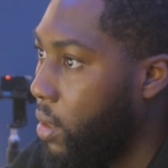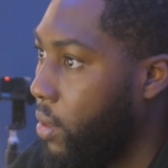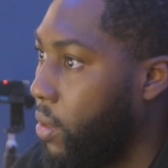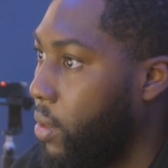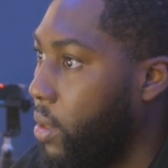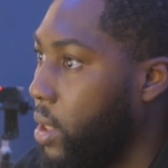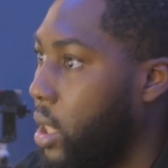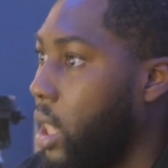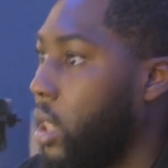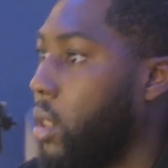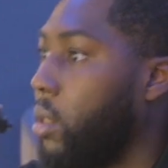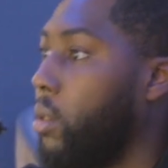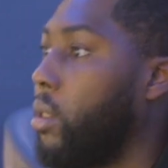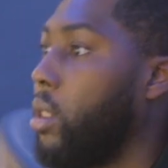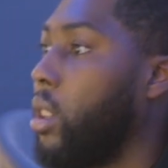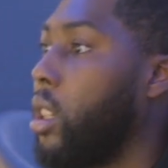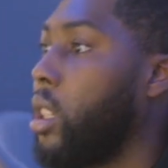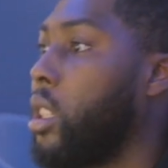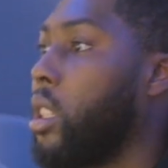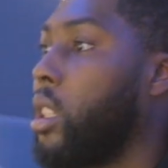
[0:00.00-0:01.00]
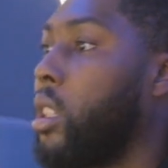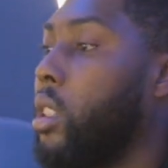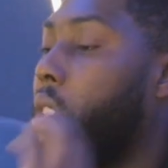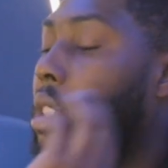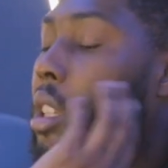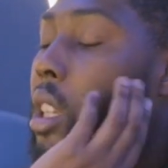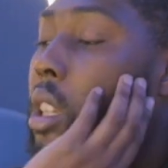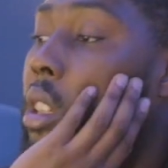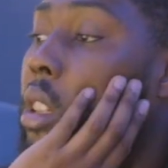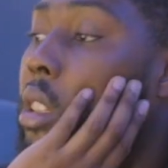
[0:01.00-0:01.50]
Second verse,
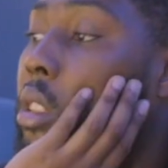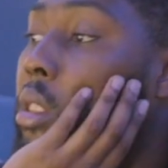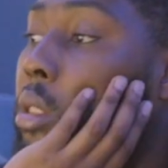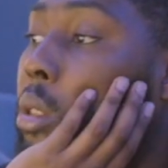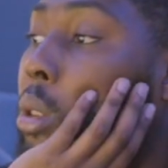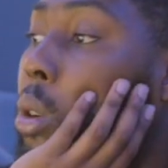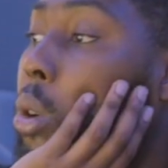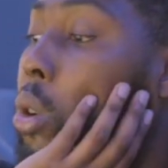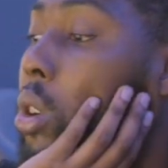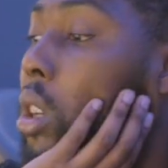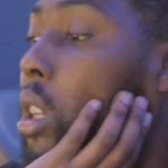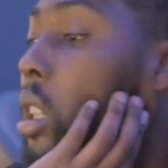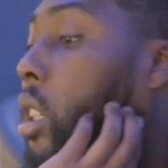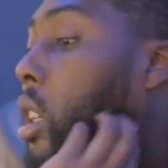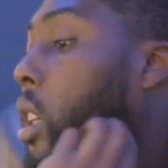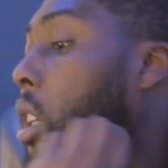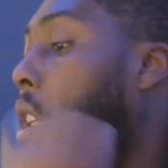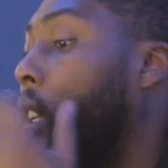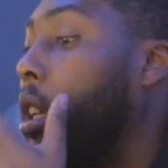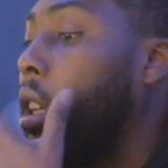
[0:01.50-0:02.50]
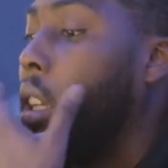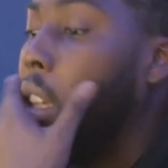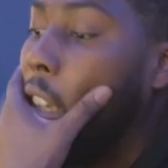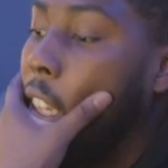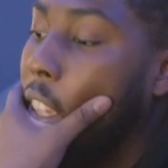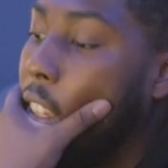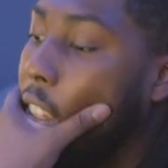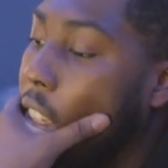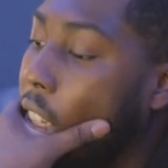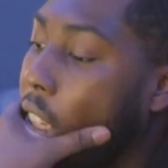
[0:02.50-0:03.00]
second hook,
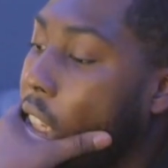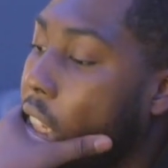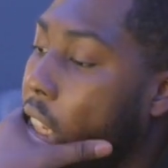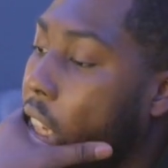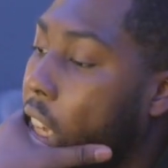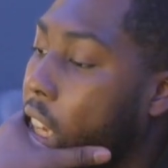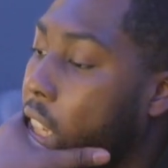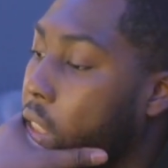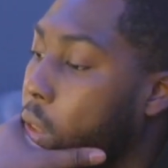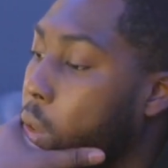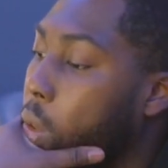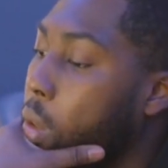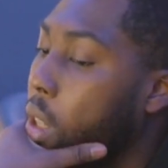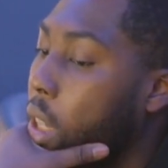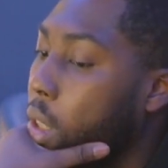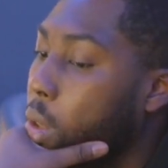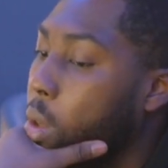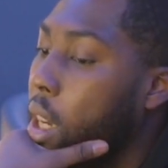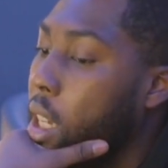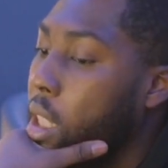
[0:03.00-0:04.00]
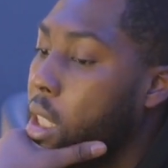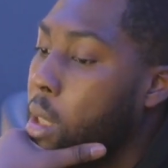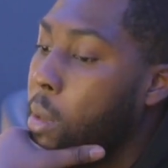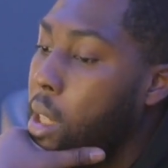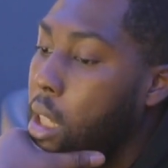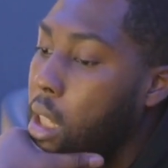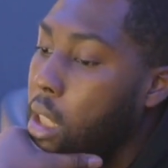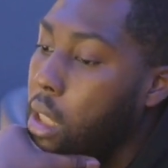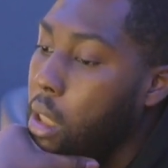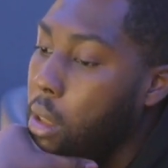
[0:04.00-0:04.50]
I knew I had to
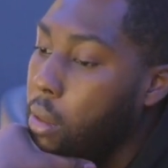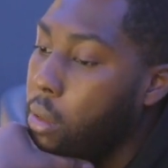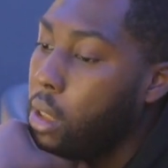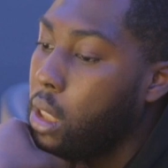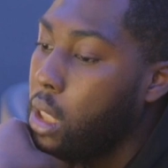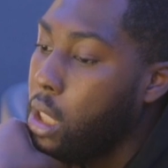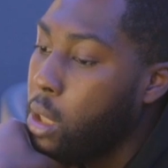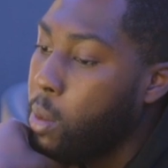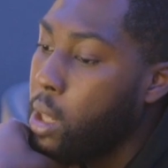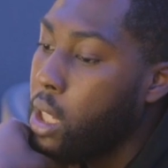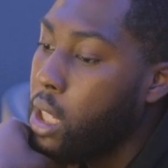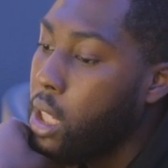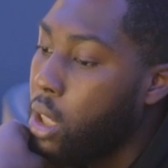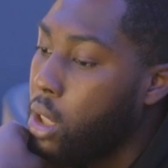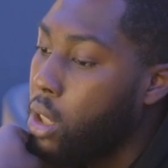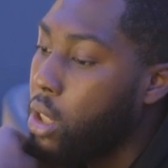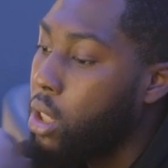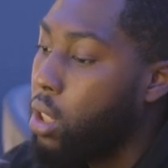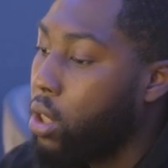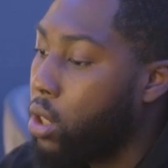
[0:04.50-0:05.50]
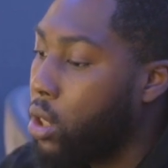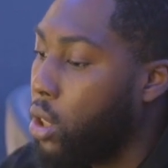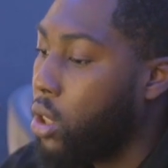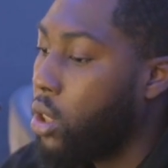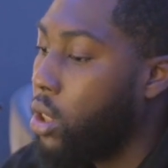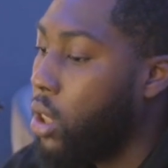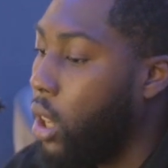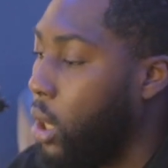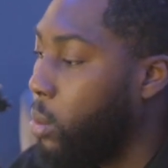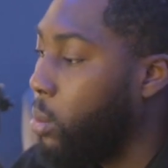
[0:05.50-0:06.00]
make it different, especially because the song
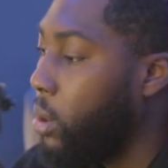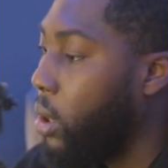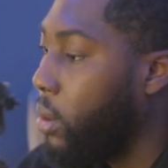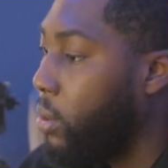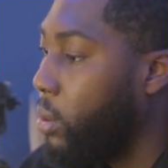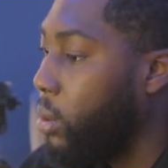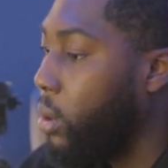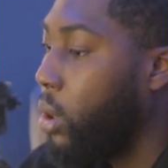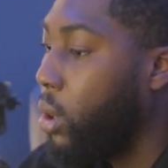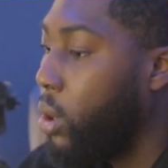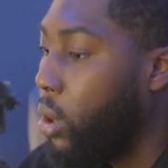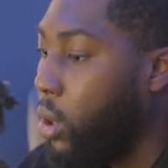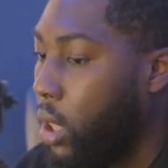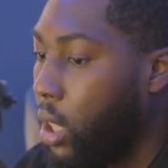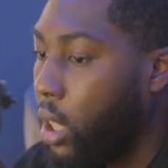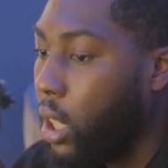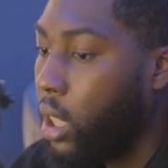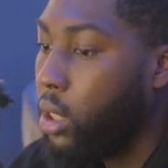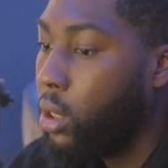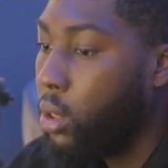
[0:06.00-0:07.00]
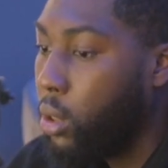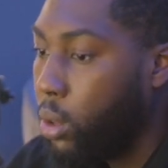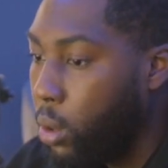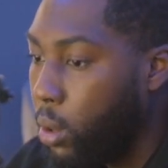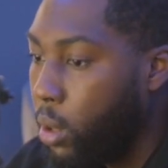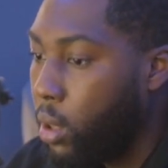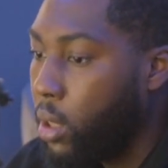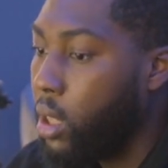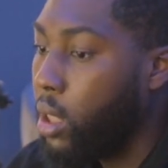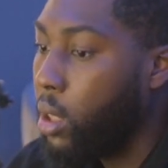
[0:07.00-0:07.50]
started off with a hook. I
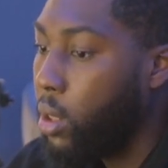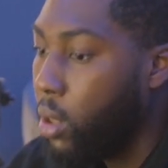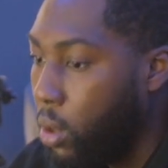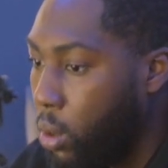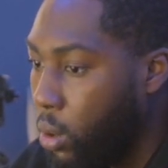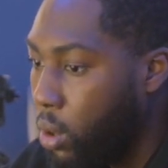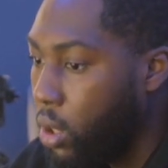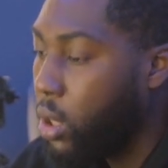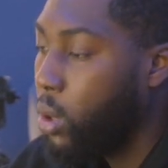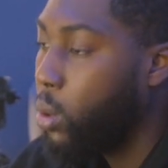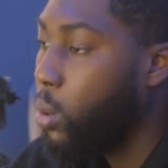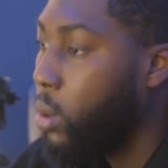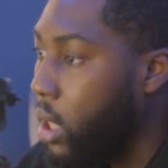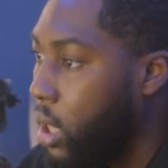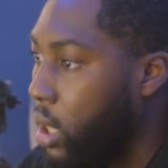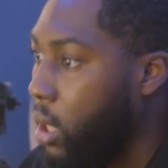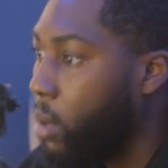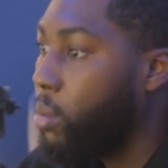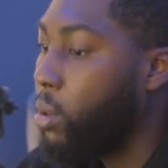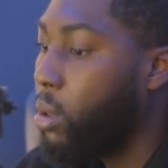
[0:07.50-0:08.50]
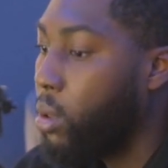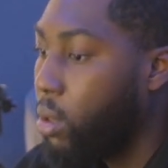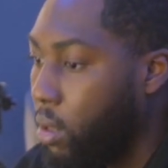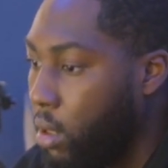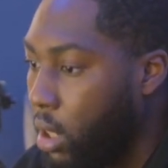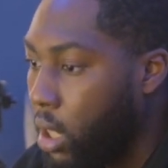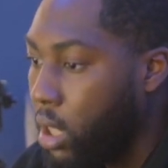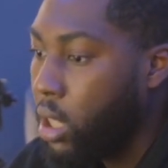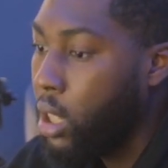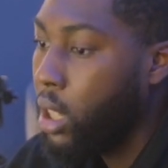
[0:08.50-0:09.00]
knew the hook still needs to
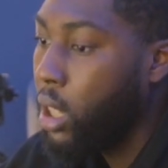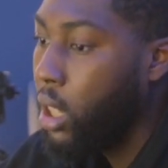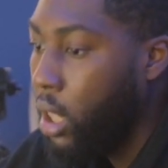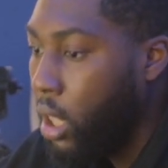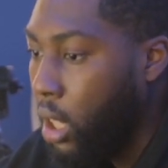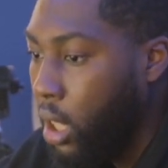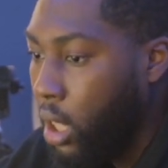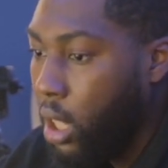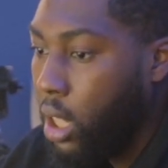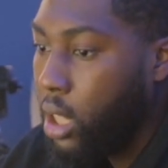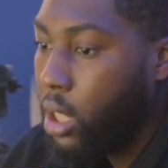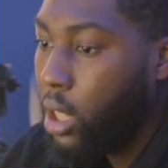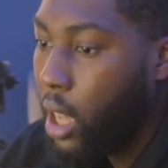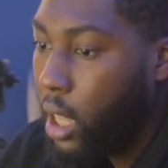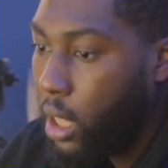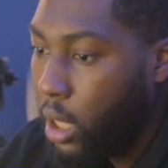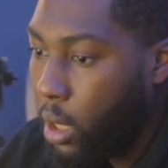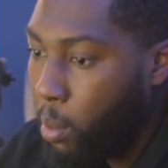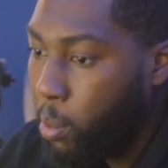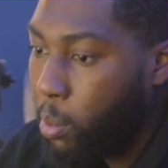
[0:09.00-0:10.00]
progress, so I added a